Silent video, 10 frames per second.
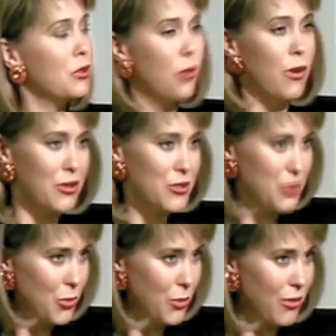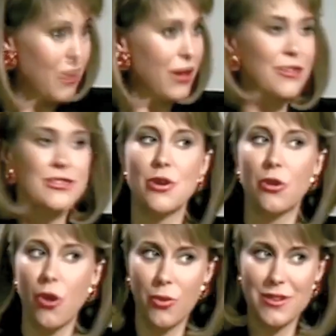You're on a tour, and it's
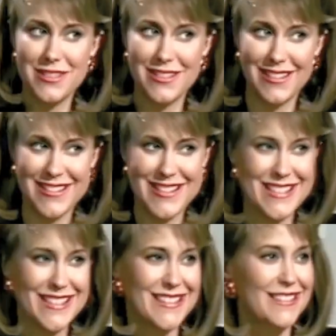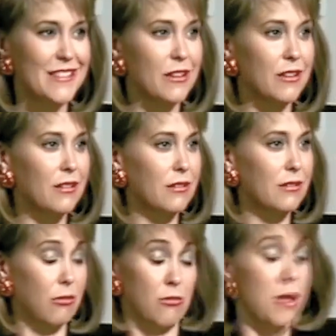no coincidence that,
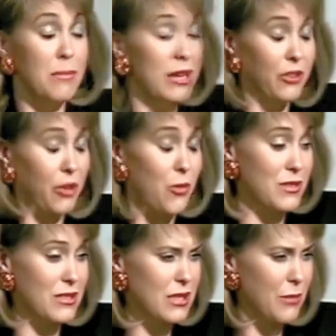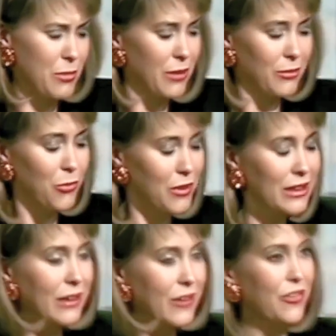or maybe it is a coincidence, but I don't
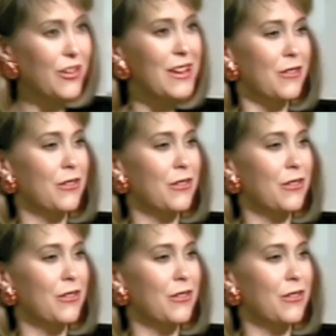think it is,